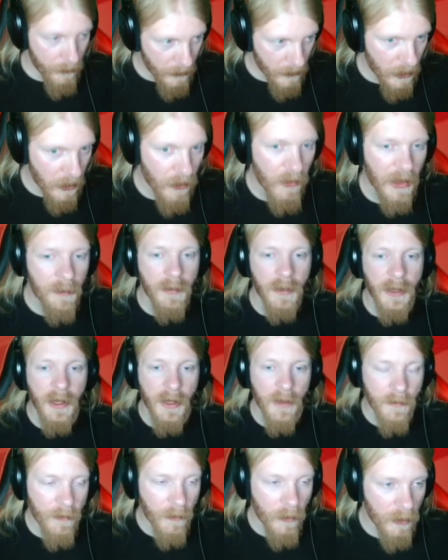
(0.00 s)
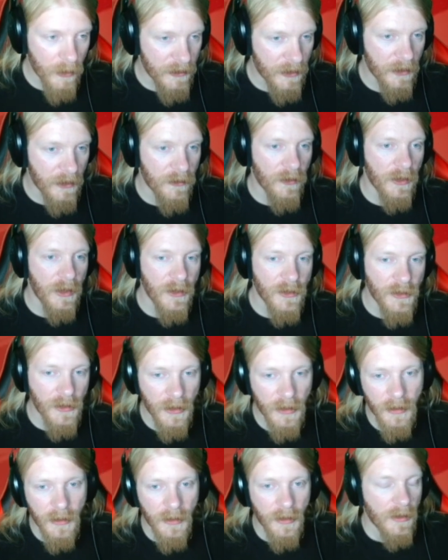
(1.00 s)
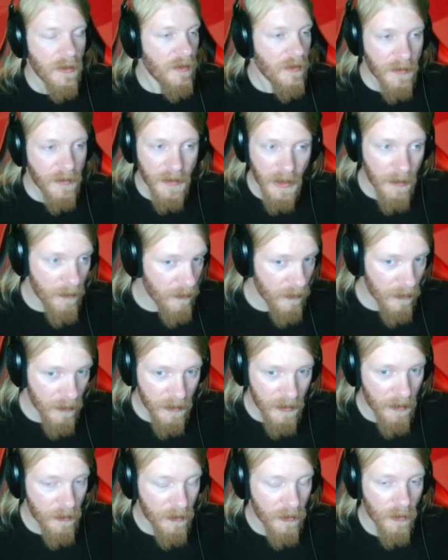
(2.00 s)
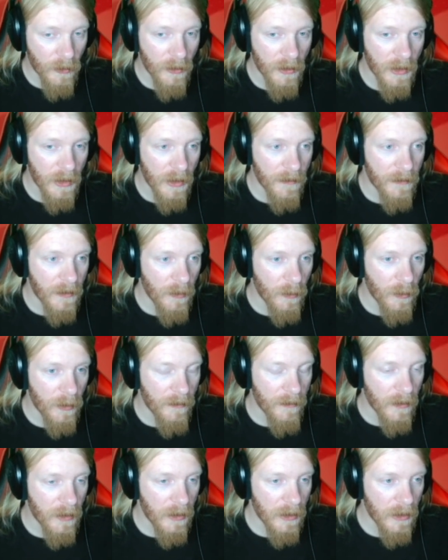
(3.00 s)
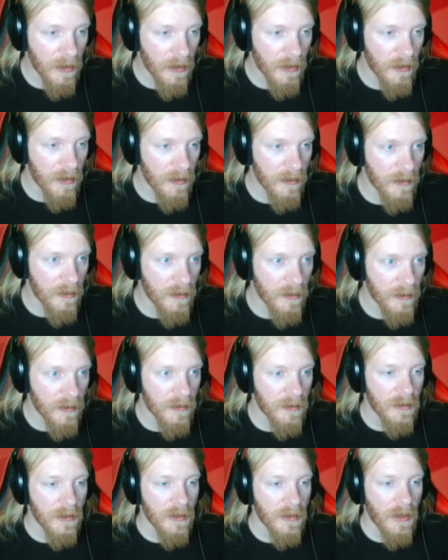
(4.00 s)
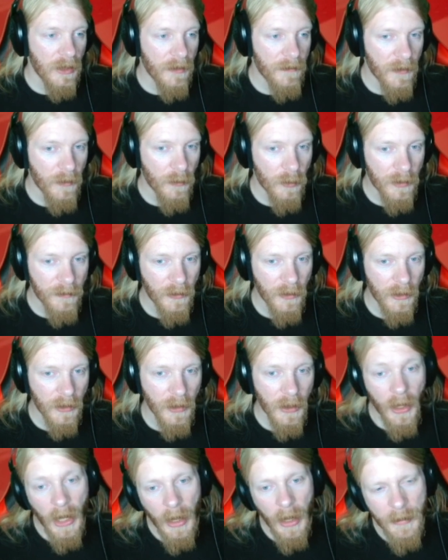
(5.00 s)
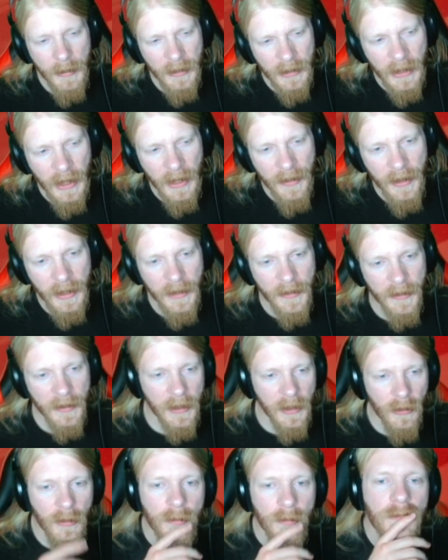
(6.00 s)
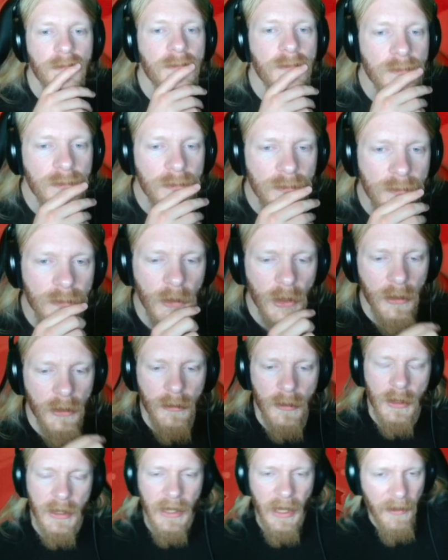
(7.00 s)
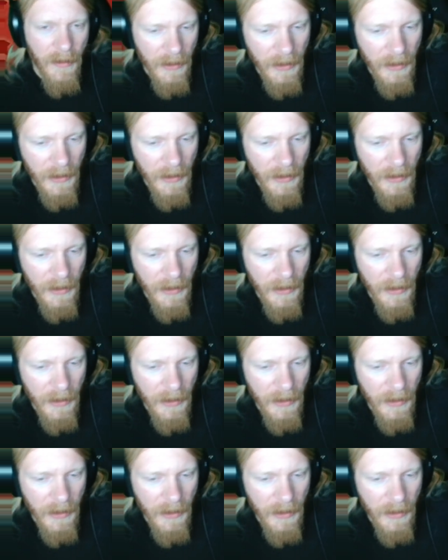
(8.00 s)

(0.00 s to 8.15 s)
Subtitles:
Correct play for Central Asia. Same story. If they wouldn't trade in, I mean, can they get the kill? Can they